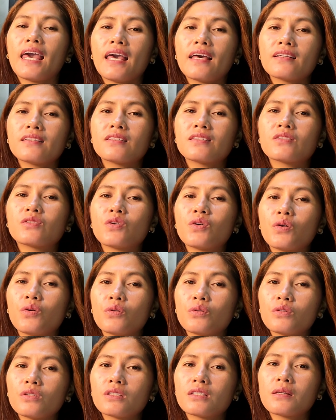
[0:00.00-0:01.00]
is to
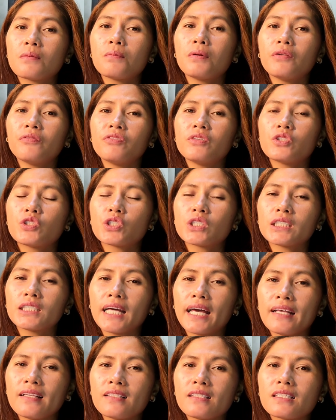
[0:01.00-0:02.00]
use simple future
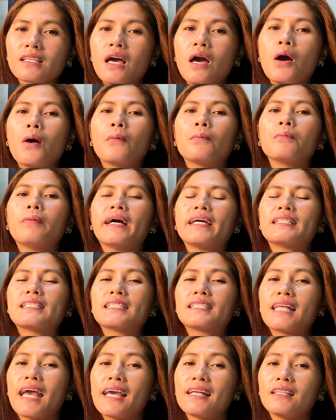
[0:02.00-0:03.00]
tense by
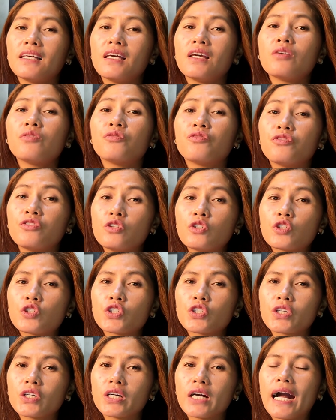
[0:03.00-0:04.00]
stating
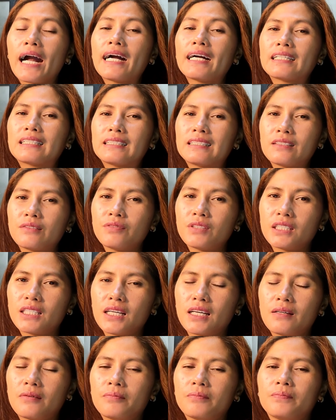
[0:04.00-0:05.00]
future
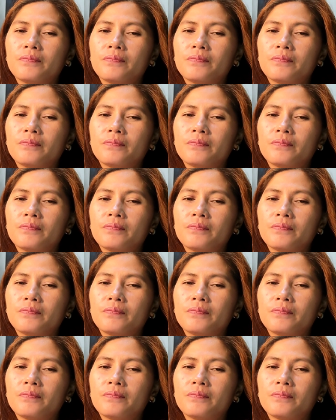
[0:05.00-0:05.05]
activity.